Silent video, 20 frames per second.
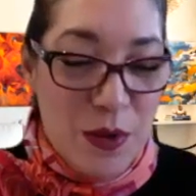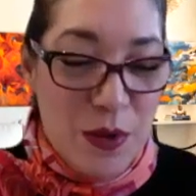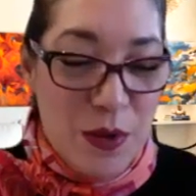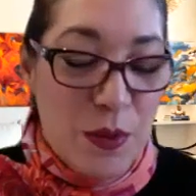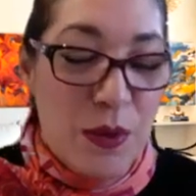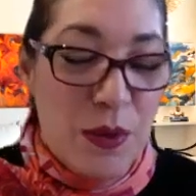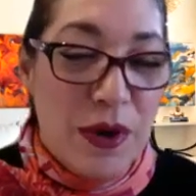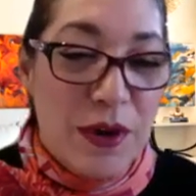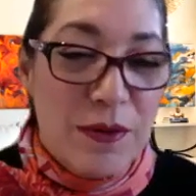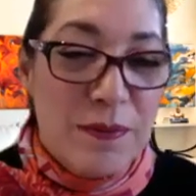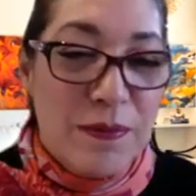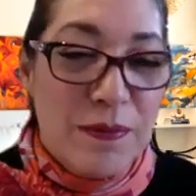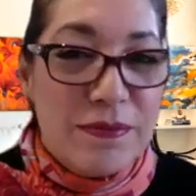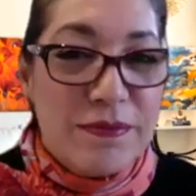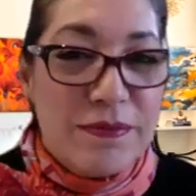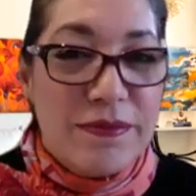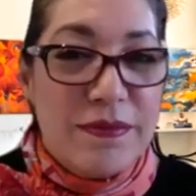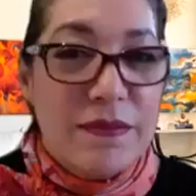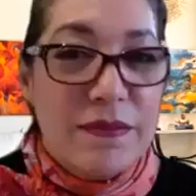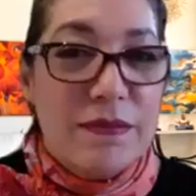Well,
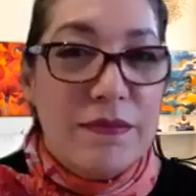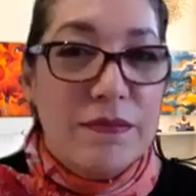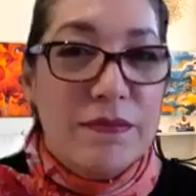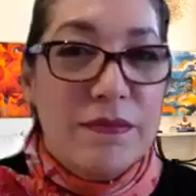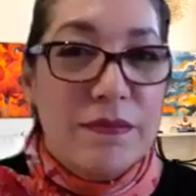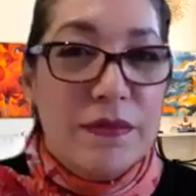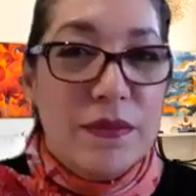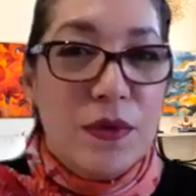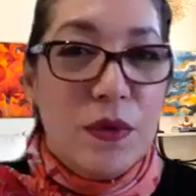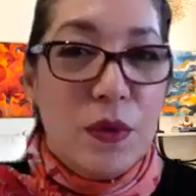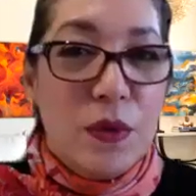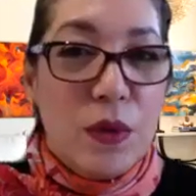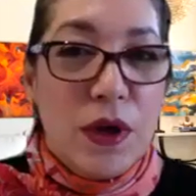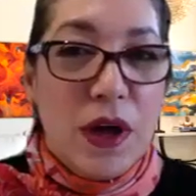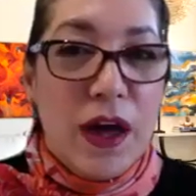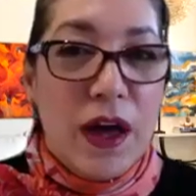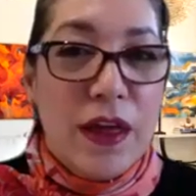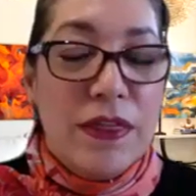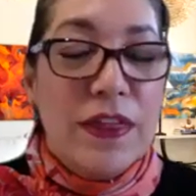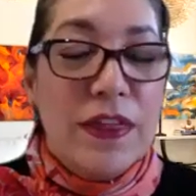
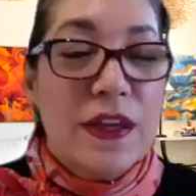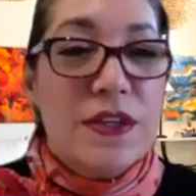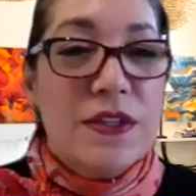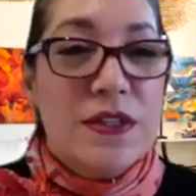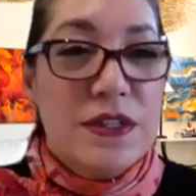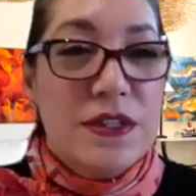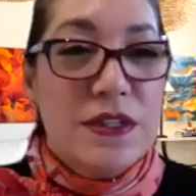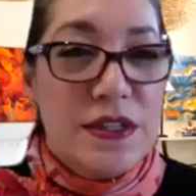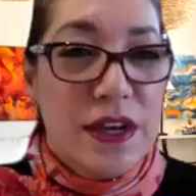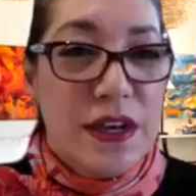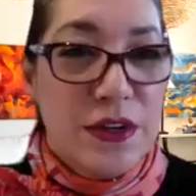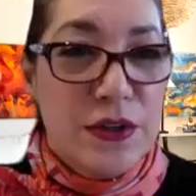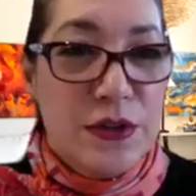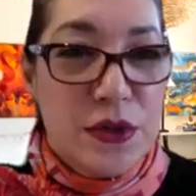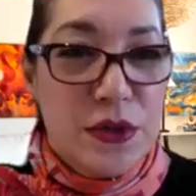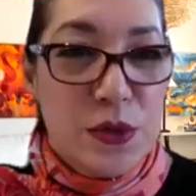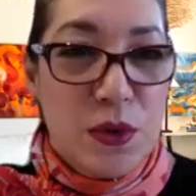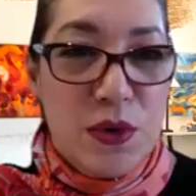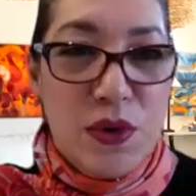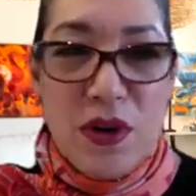I think as
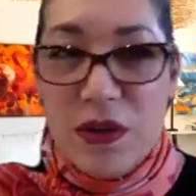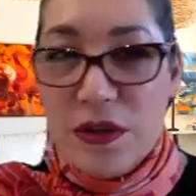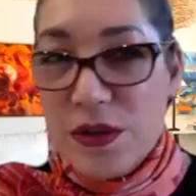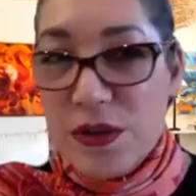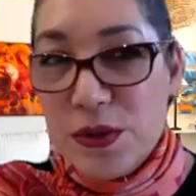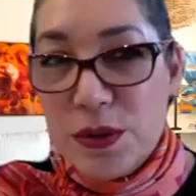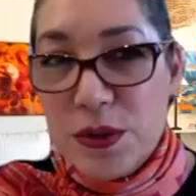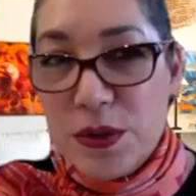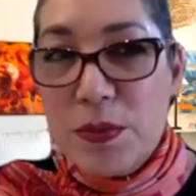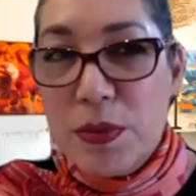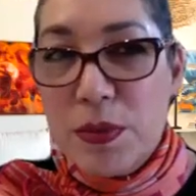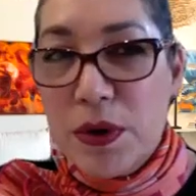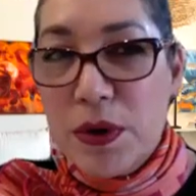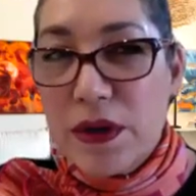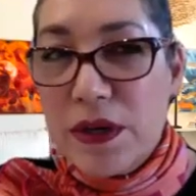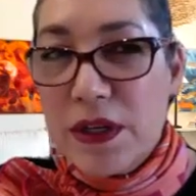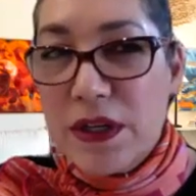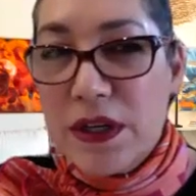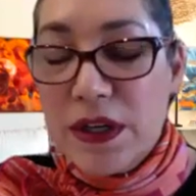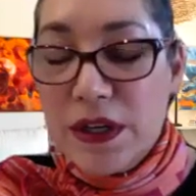designers, we're all sort of
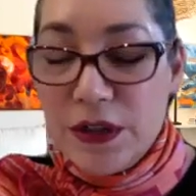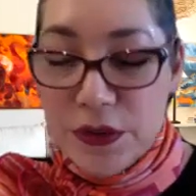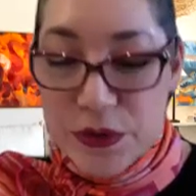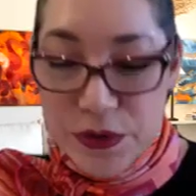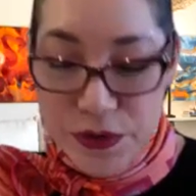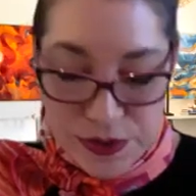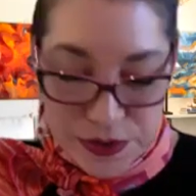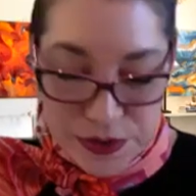bargain hunters.